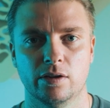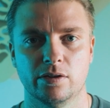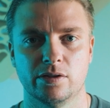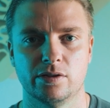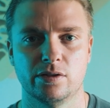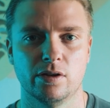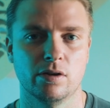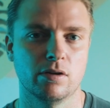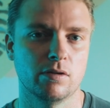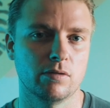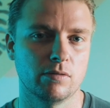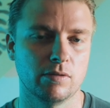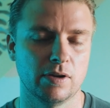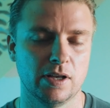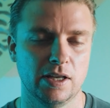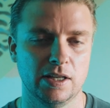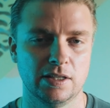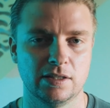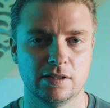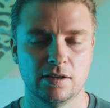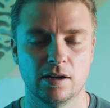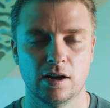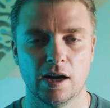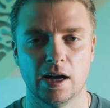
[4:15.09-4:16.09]
So
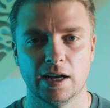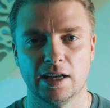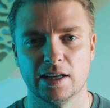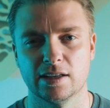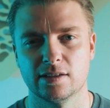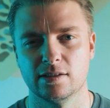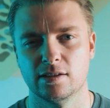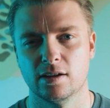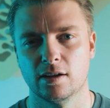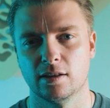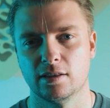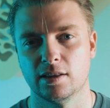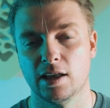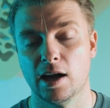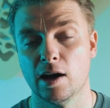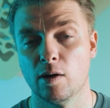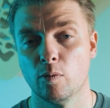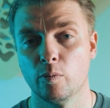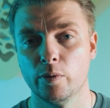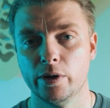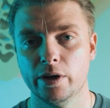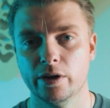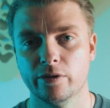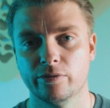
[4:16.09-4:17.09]
it's not, I guess, not
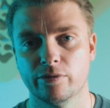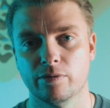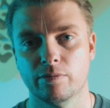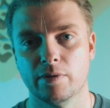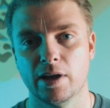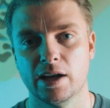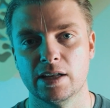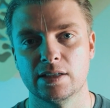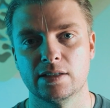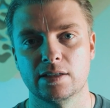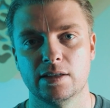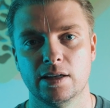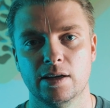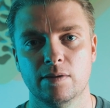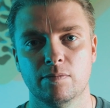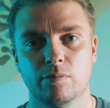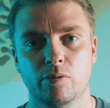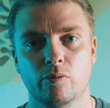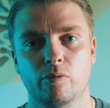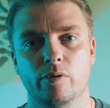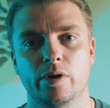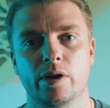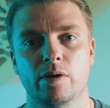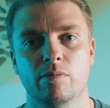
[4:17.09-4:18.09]
that weird from that
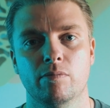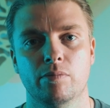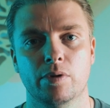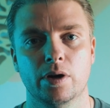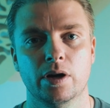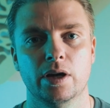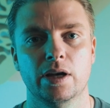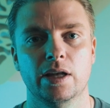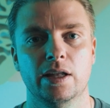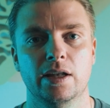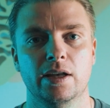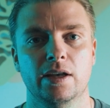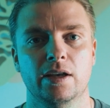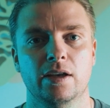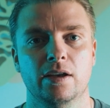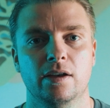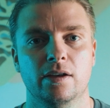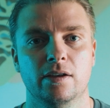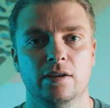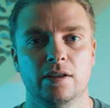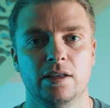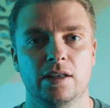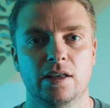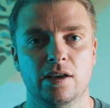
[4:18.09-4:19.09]
standpoint, but
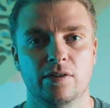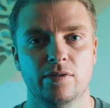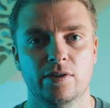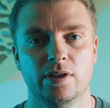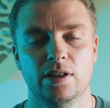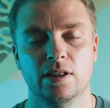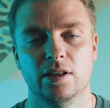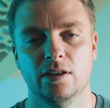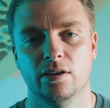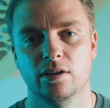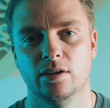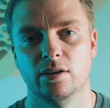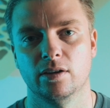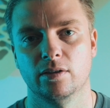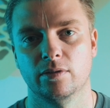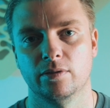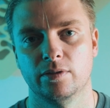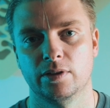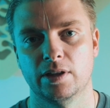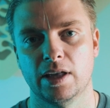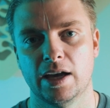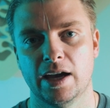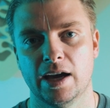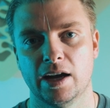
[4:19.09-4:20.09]
given
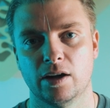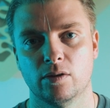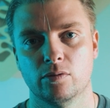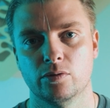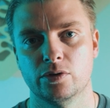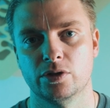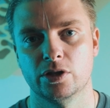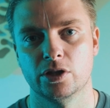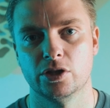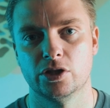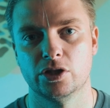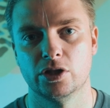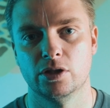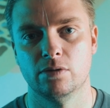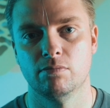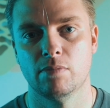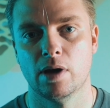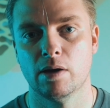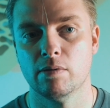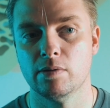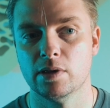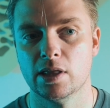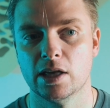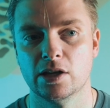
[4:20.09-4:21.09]
the acquisition,
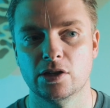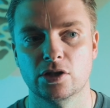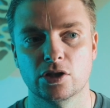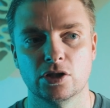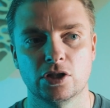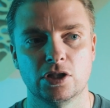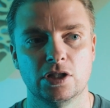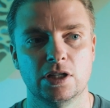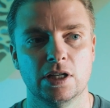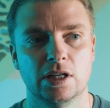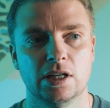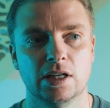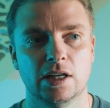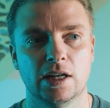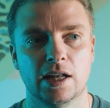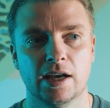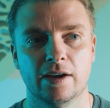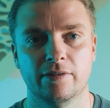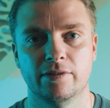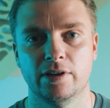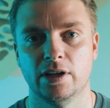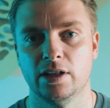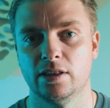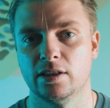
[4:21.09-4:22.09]
maybe they just didn't
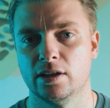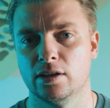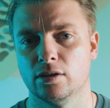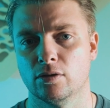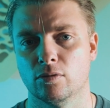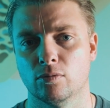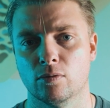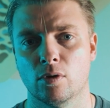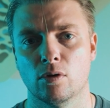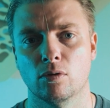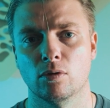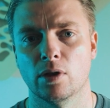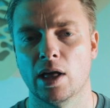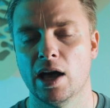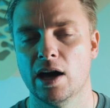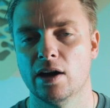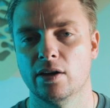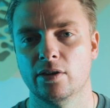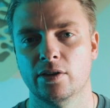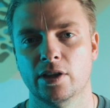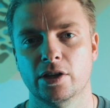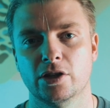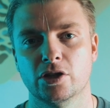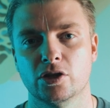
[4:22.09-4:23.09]
have anything to roll
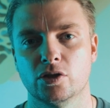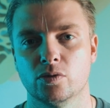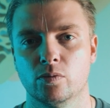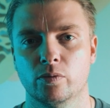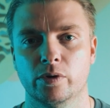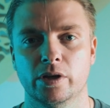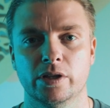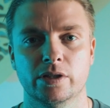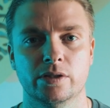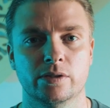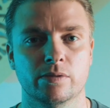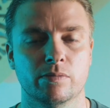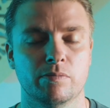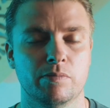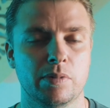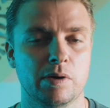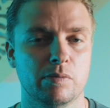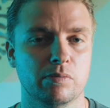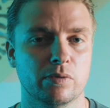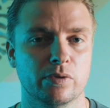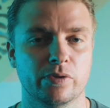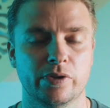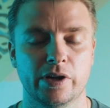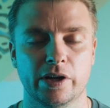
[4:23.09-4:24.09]
out and they just wanted some
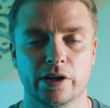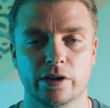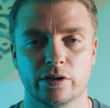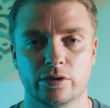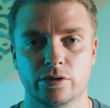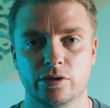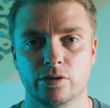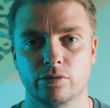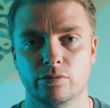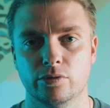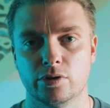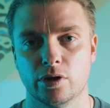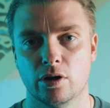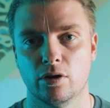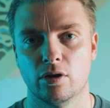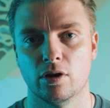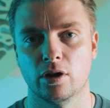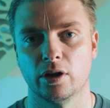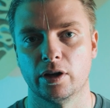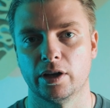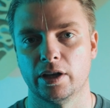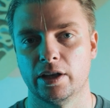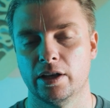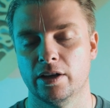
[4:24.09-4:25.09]
people there to
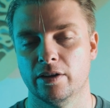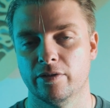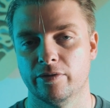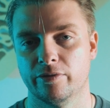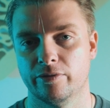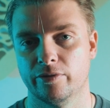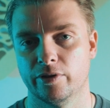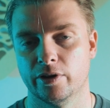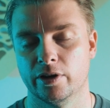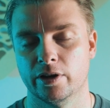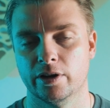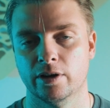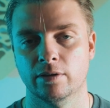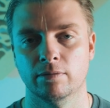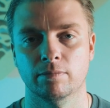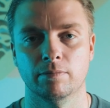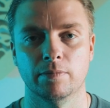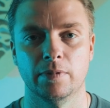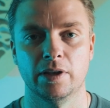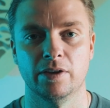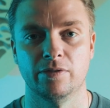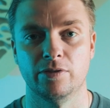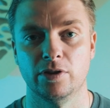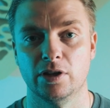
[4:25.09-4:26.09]
talk
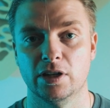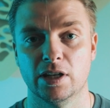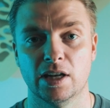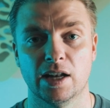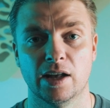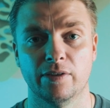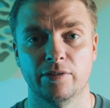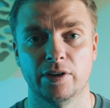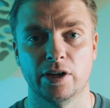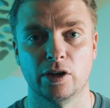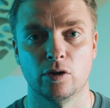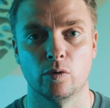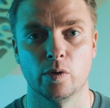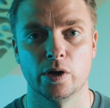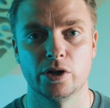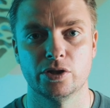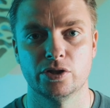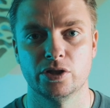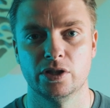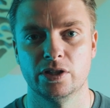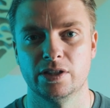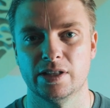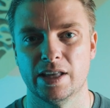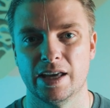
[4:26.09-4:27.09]
if you did have any
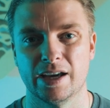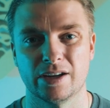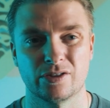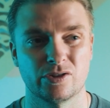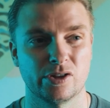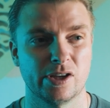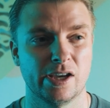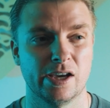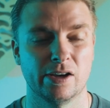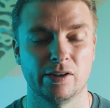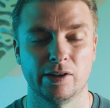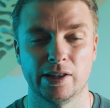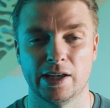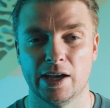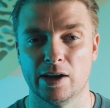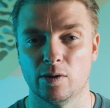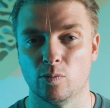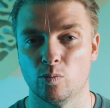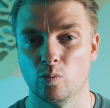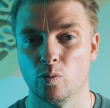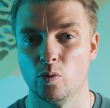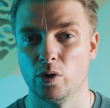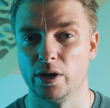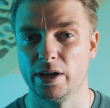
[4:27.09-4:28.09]
questions. They actually only
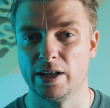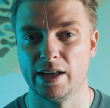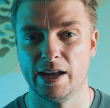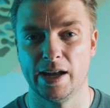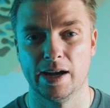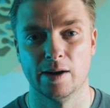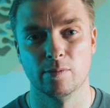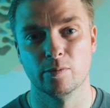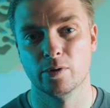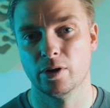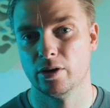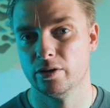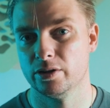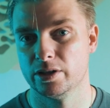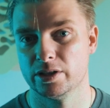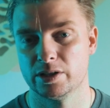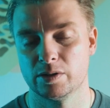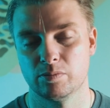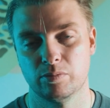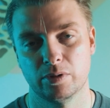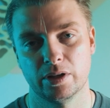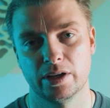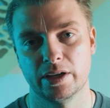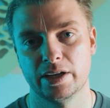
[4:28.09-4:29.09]
had one camera on
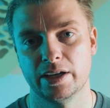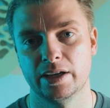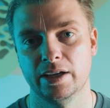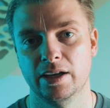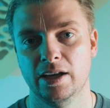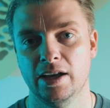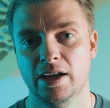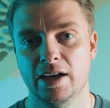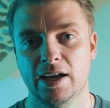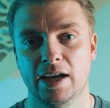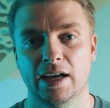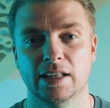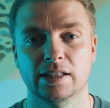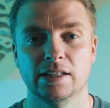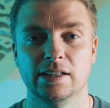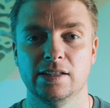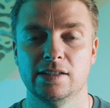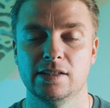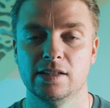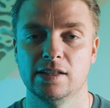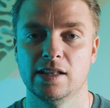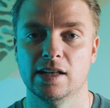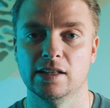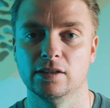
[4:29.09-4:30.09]
display, at
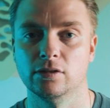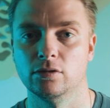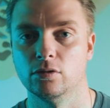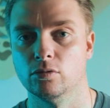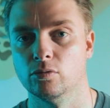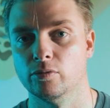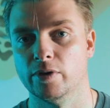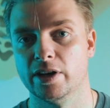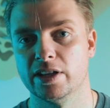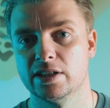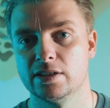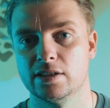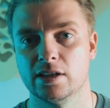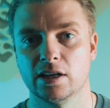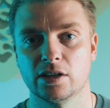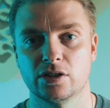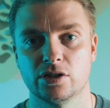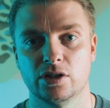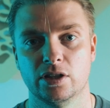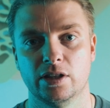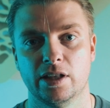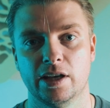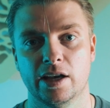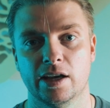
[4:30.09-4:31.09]
least in that little Red
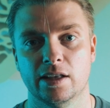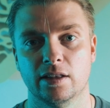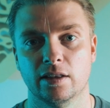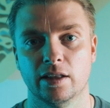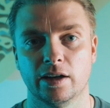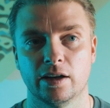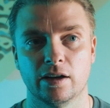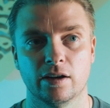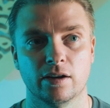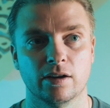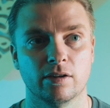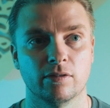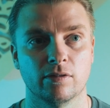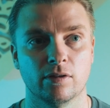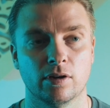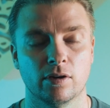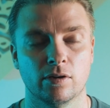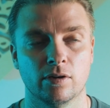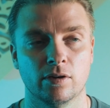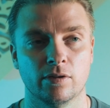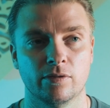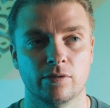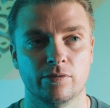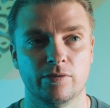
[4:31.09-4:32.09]
section. They had like
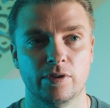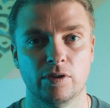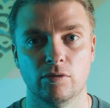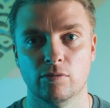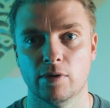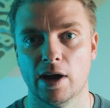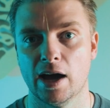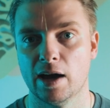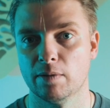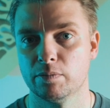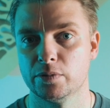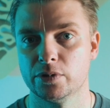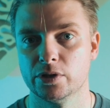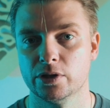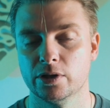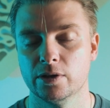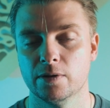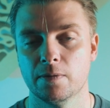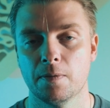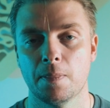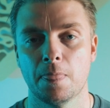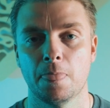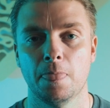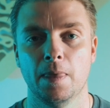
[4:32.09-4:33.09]
a
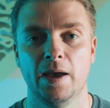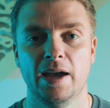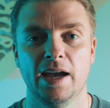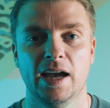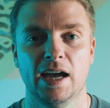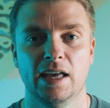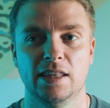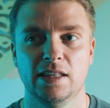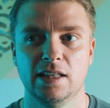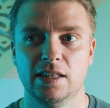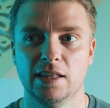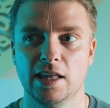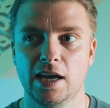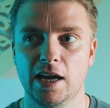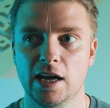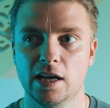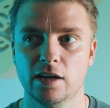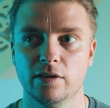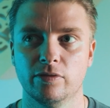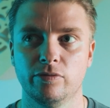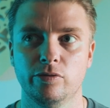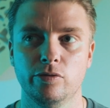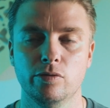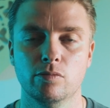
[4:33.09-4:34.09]
V-Raptor, and then they
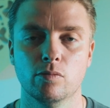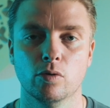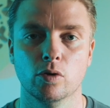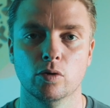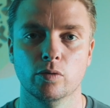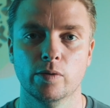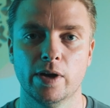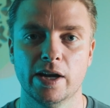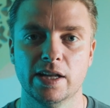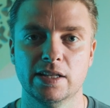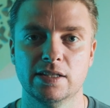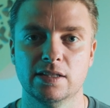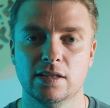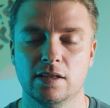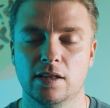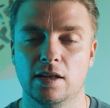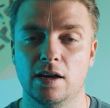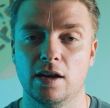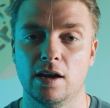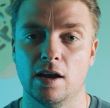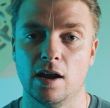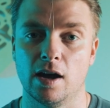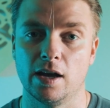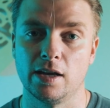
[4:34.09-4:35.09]
had a few more Reds in the
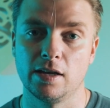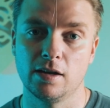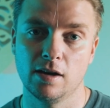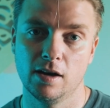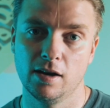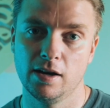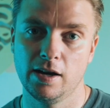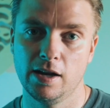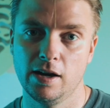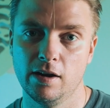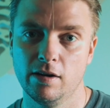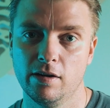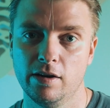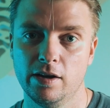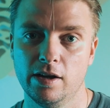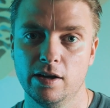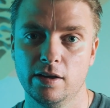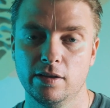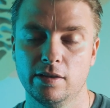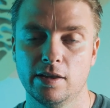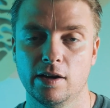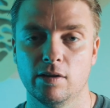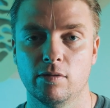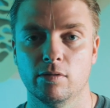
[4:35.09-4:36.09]
Nikon
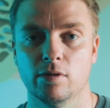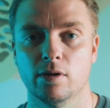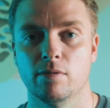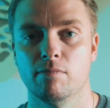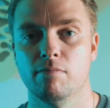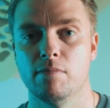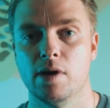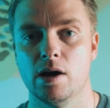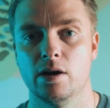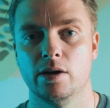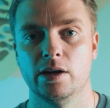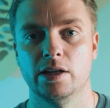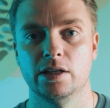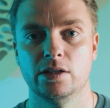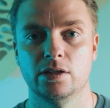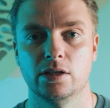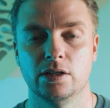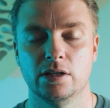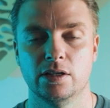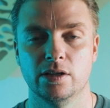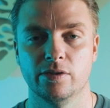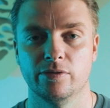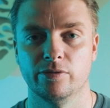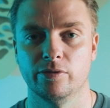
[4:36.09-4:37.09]
area that were mounted
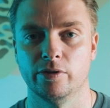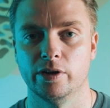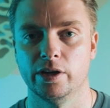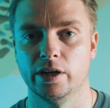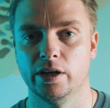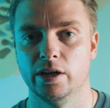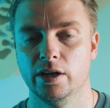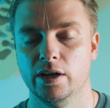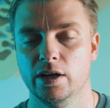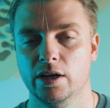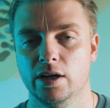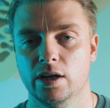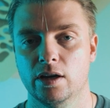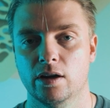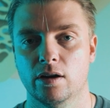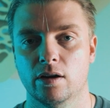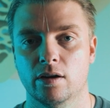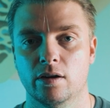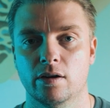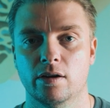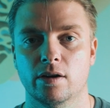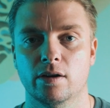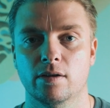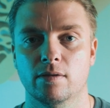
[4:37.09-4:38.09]
to different
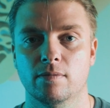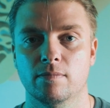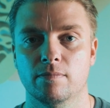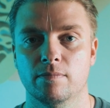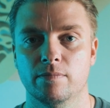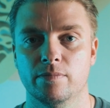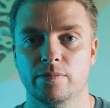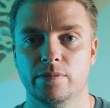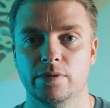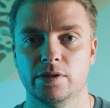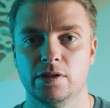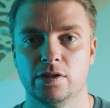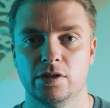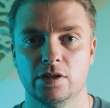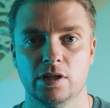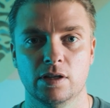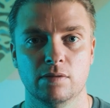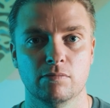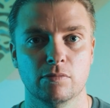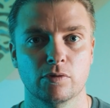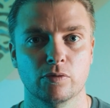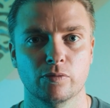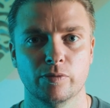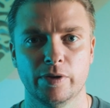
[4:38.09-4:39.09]

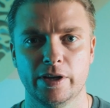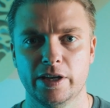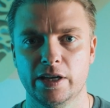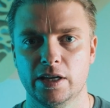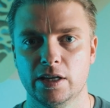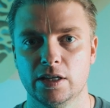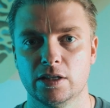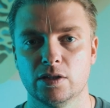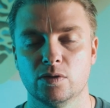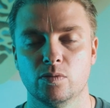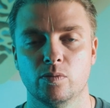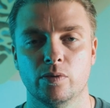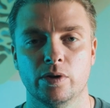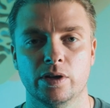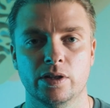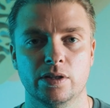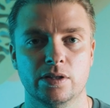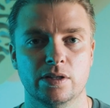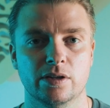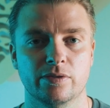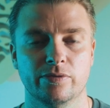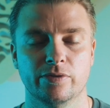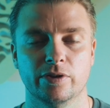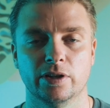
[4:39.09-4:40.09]
cinema rigs
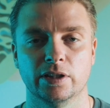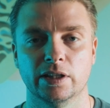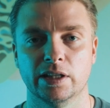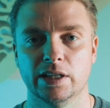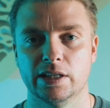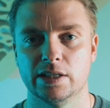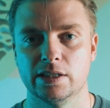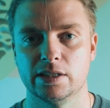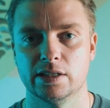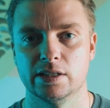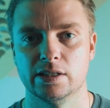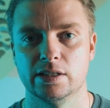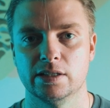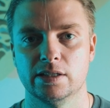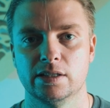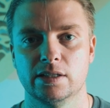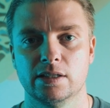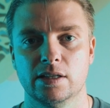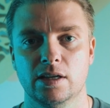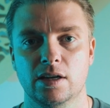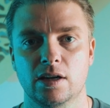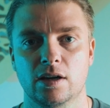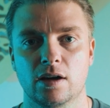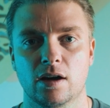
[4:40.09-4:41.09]
with different
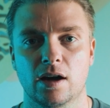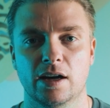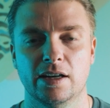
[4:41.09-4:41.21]
lenses.